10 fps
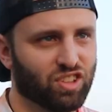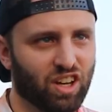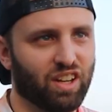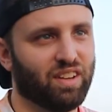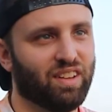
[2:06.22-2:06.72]

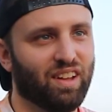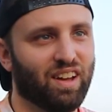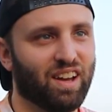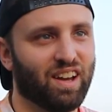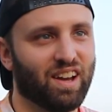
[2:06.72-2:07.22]
Good.
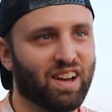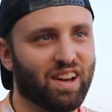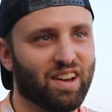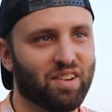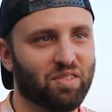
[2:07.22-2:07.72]

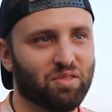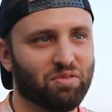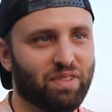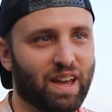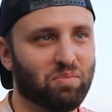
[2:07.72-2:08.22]

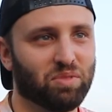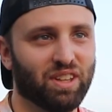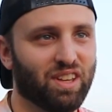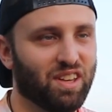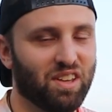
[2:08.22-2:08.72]

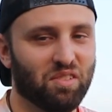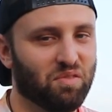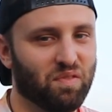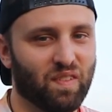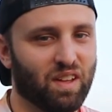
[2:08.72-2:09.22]
Family,
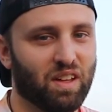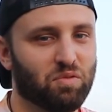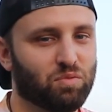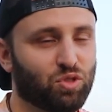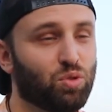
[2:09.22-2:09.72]

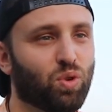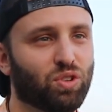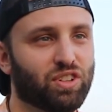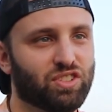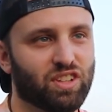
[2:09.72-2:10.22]
2
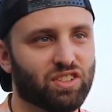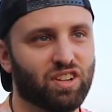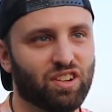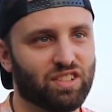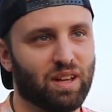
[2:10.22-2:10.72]
older
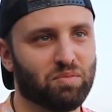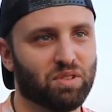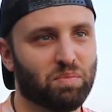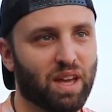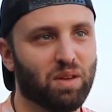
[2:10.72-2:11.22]
sisters, I'm
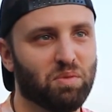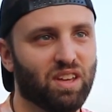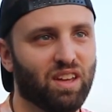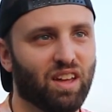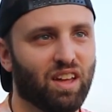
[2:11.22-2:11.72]
the
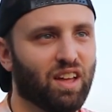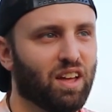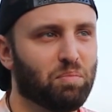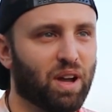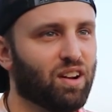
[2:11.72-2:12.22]
baby,
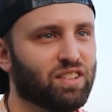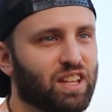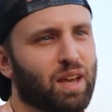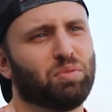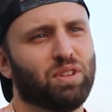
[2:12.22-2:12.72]

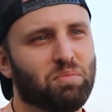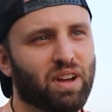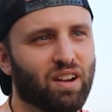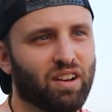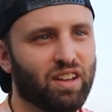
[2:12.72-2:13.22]
parents happily
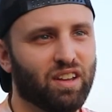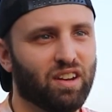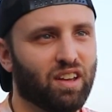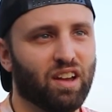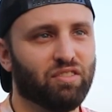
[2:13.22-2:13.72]

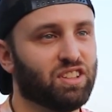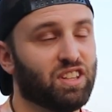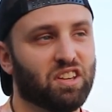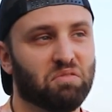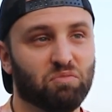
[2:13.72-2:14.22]
married,
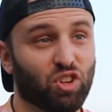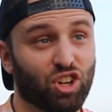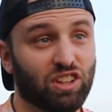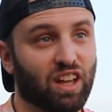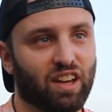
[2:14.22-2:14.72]
everything,
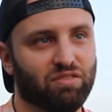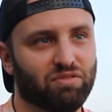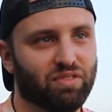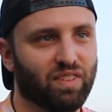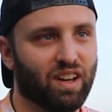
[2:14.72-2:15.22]
good life.